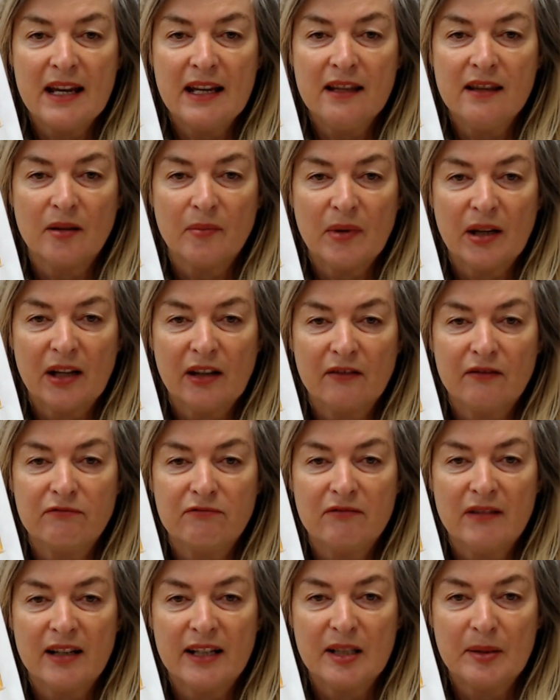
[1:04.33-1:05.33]
them out of
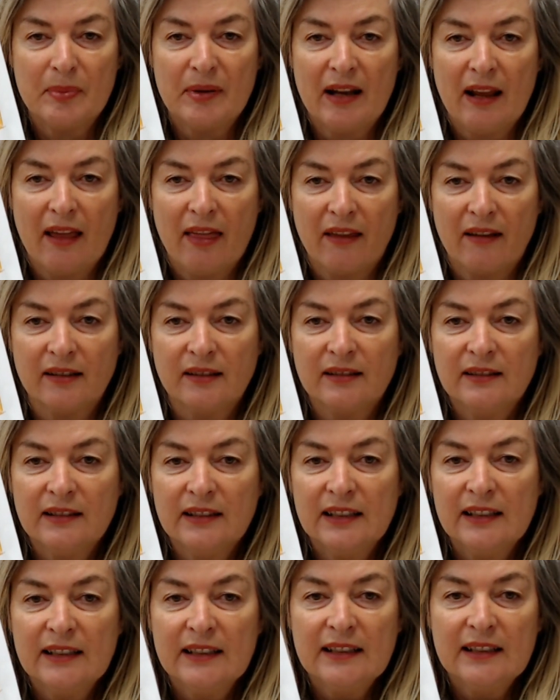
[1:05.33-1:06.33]
red pleather.
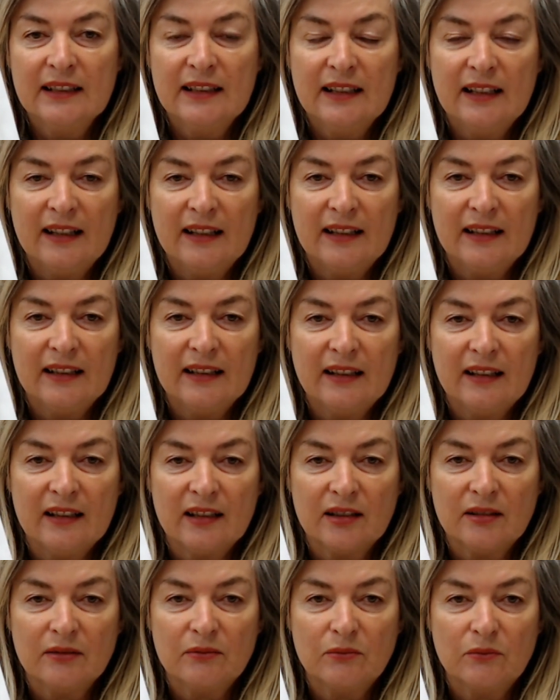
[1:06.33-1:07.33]

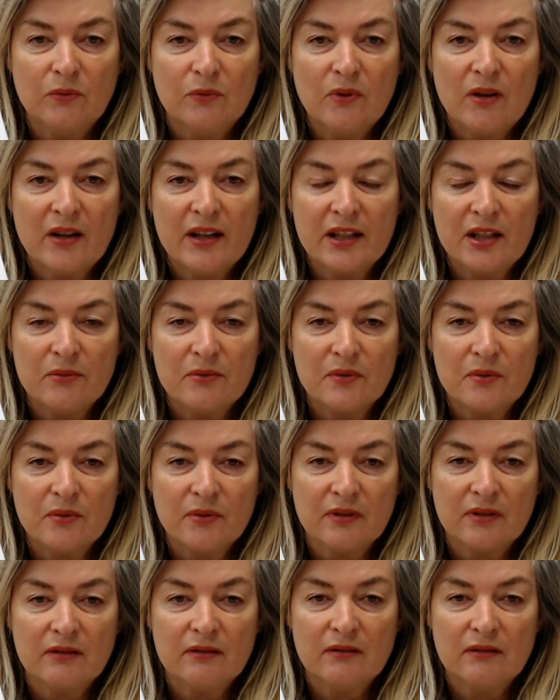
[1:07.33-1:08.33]
Why you would want
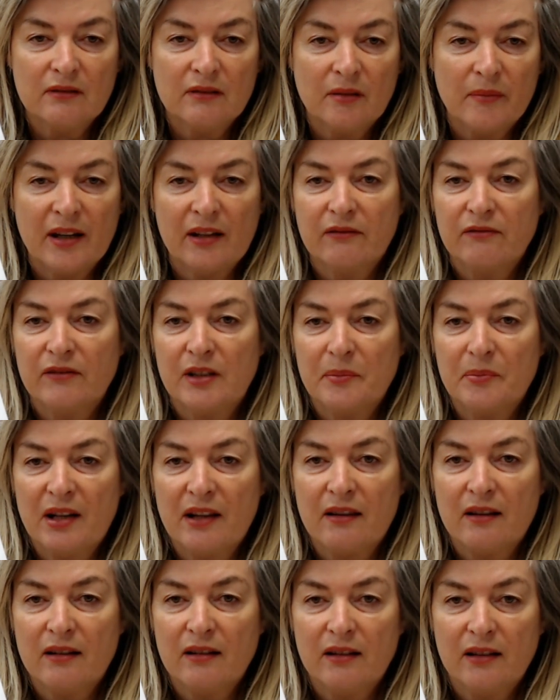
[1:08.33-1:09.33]
them out of red
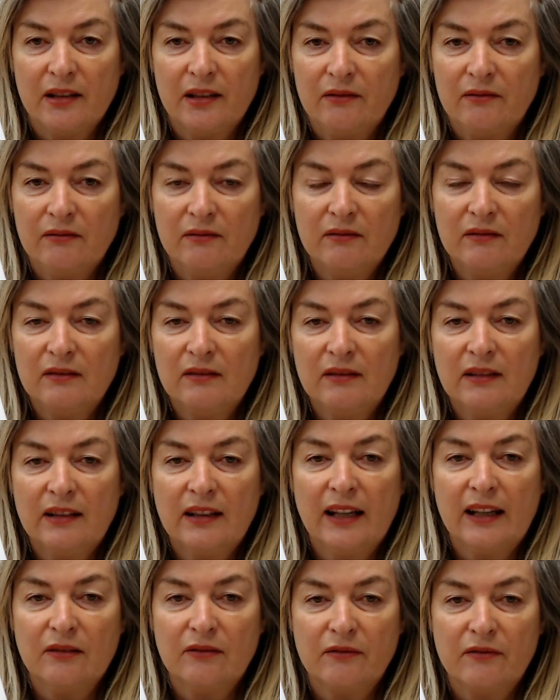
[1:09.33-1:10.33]
pleather, I
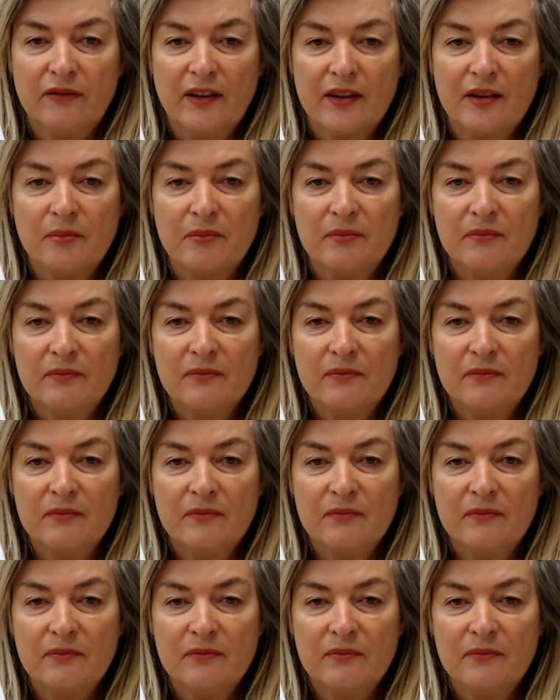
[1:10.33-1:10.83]
cannot fathom.